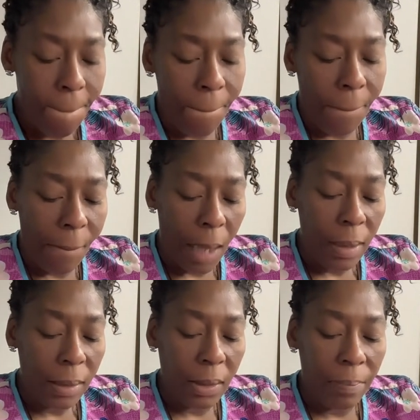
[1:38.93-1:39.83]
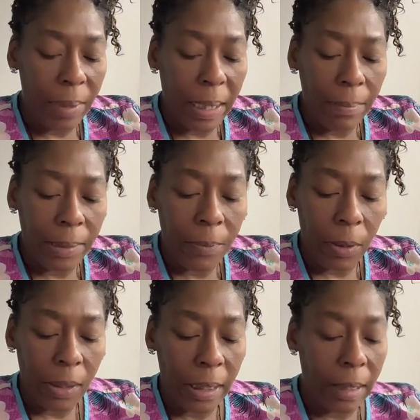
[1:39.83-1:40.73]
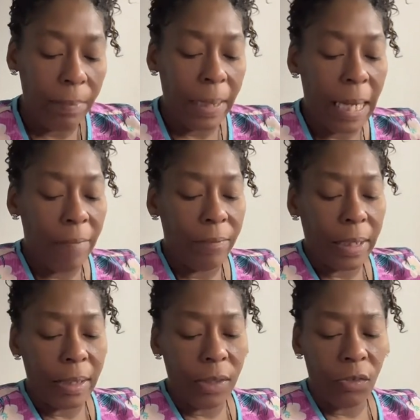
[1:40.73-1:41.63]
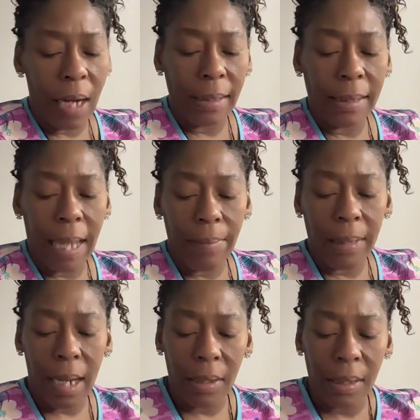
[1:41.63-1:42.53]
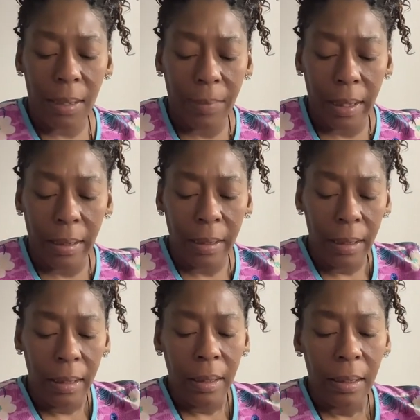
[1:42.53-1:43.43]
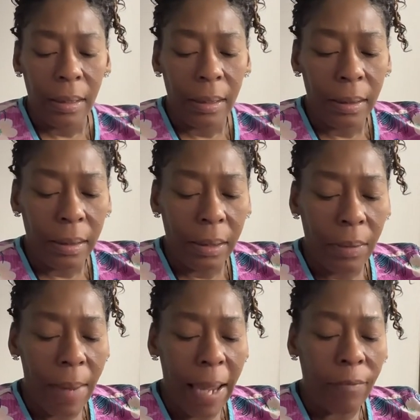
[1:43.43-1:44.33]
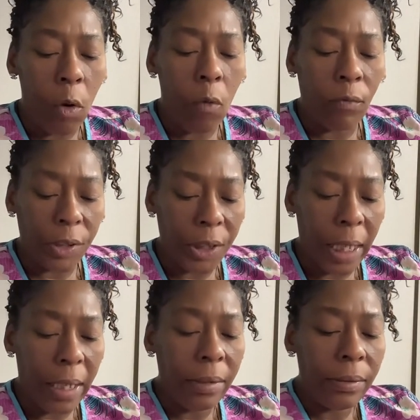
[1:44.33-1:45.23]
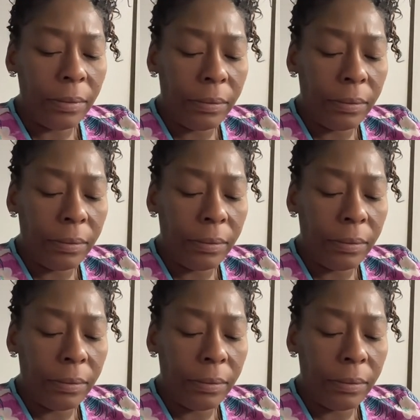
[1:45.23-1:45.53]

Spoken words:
So I'm picking up this person could be envious, trying to sabotage something. You may have overshared.